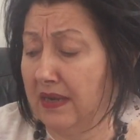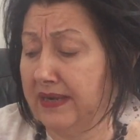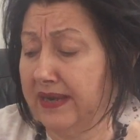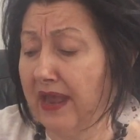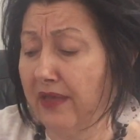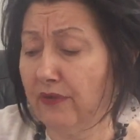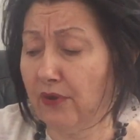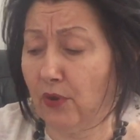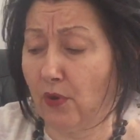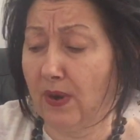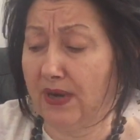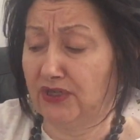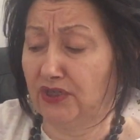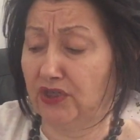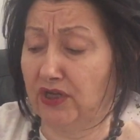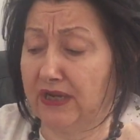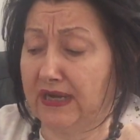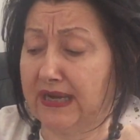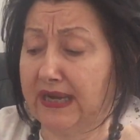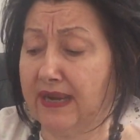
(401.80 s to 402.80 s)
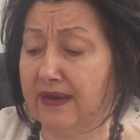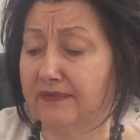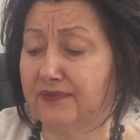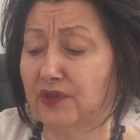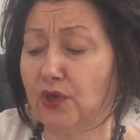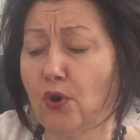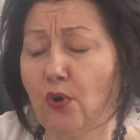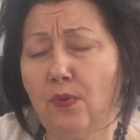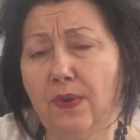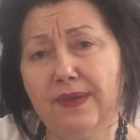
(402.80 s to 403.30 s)
Another question it gives,
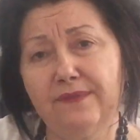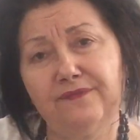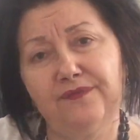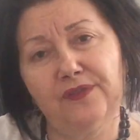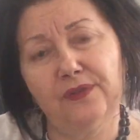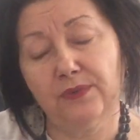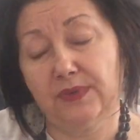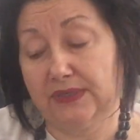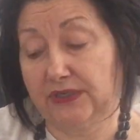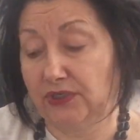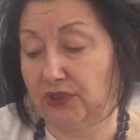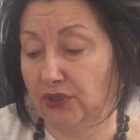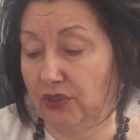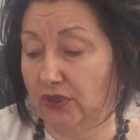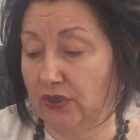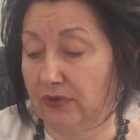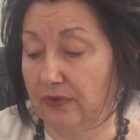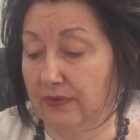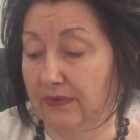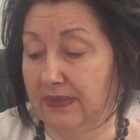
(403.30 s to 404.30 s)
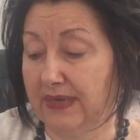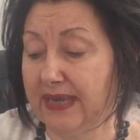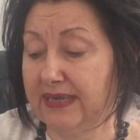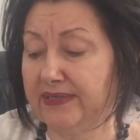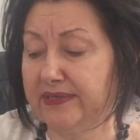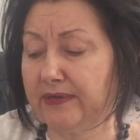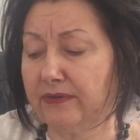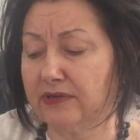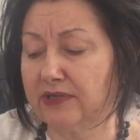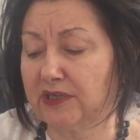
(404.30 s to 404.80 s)
who influenced you?
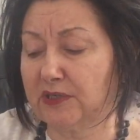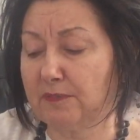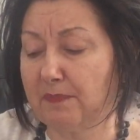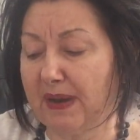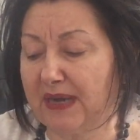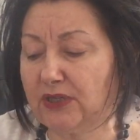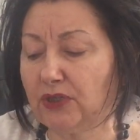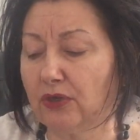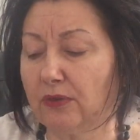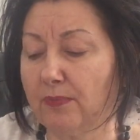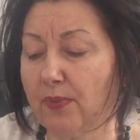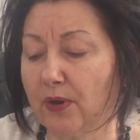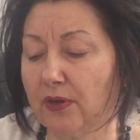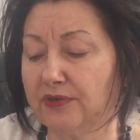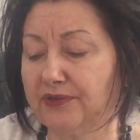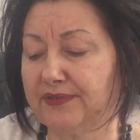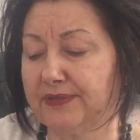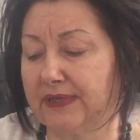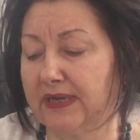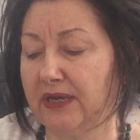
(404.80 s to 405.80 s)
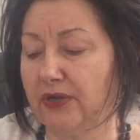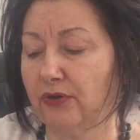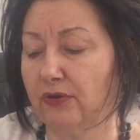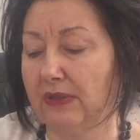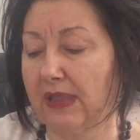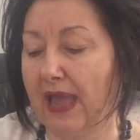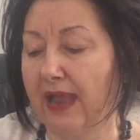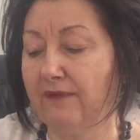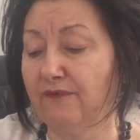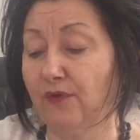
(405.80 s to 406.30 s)
Is there a special person in your
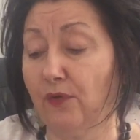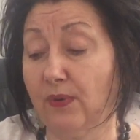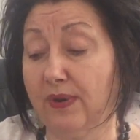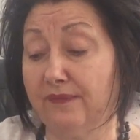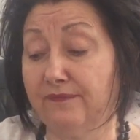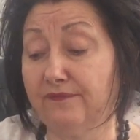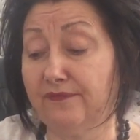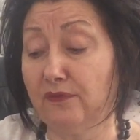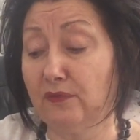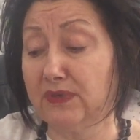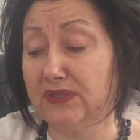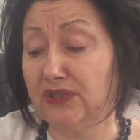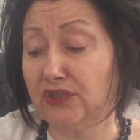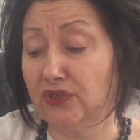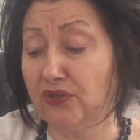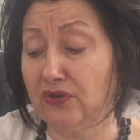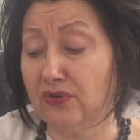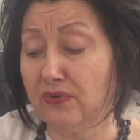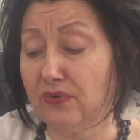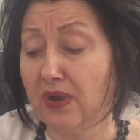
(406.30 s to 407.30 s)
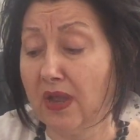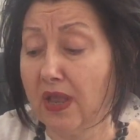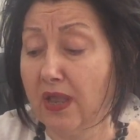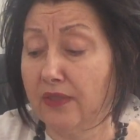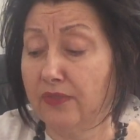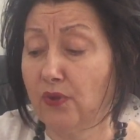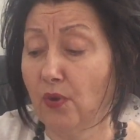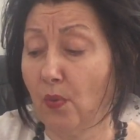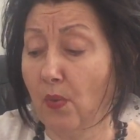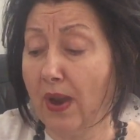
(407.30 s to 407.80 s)
life who influenced you
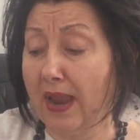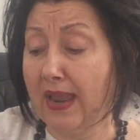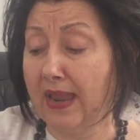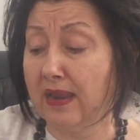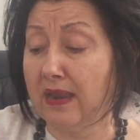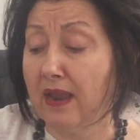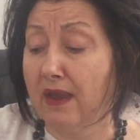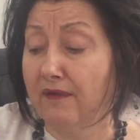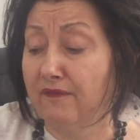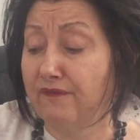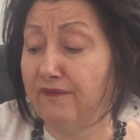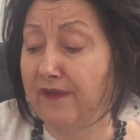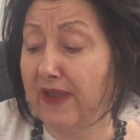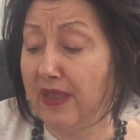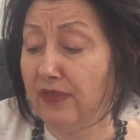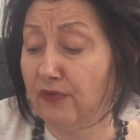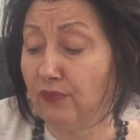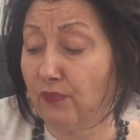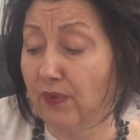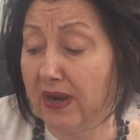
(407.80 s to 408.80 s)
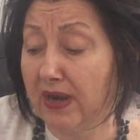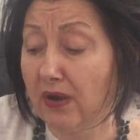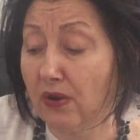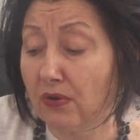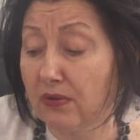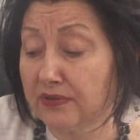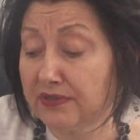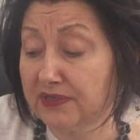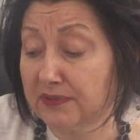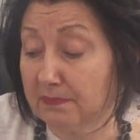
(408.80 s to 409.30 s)
the way Faith
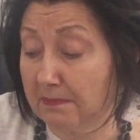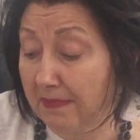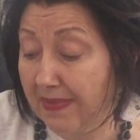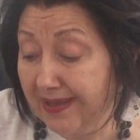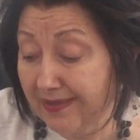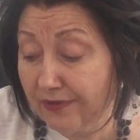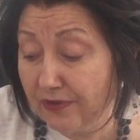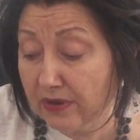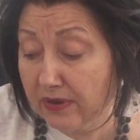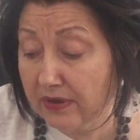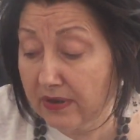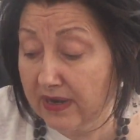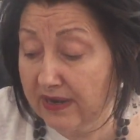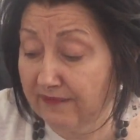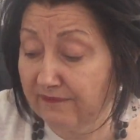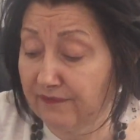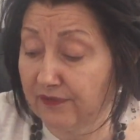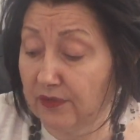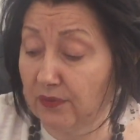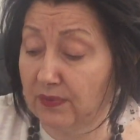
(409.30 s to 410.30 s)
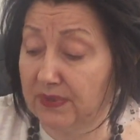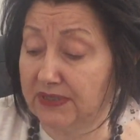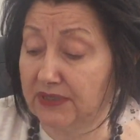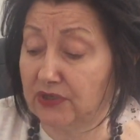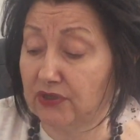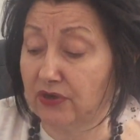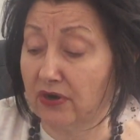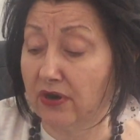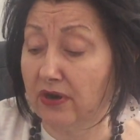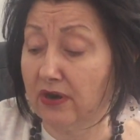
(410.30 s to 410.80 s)
Ringgold's mother
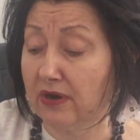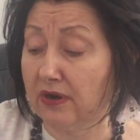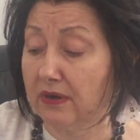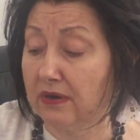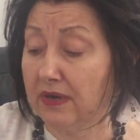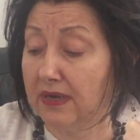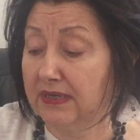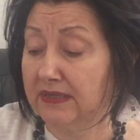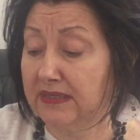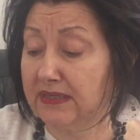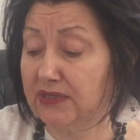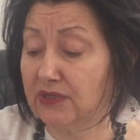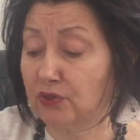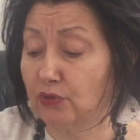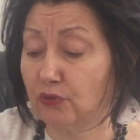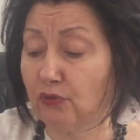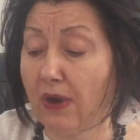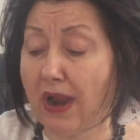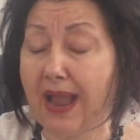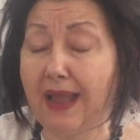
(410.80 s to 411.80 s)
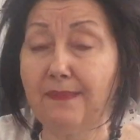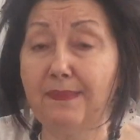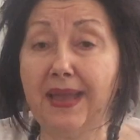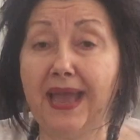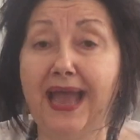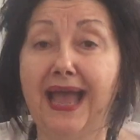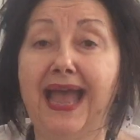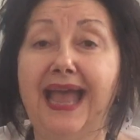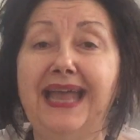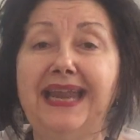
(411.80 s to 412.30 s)
influenced her? Describe
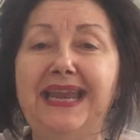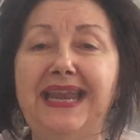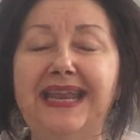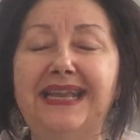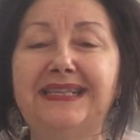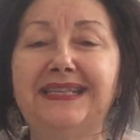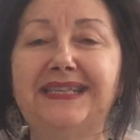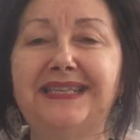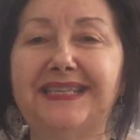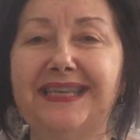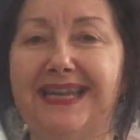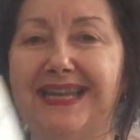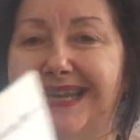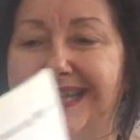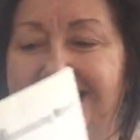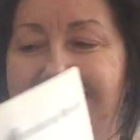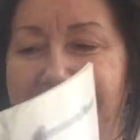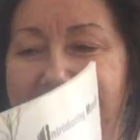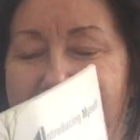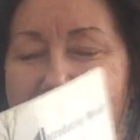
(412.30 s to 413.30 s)
an incident.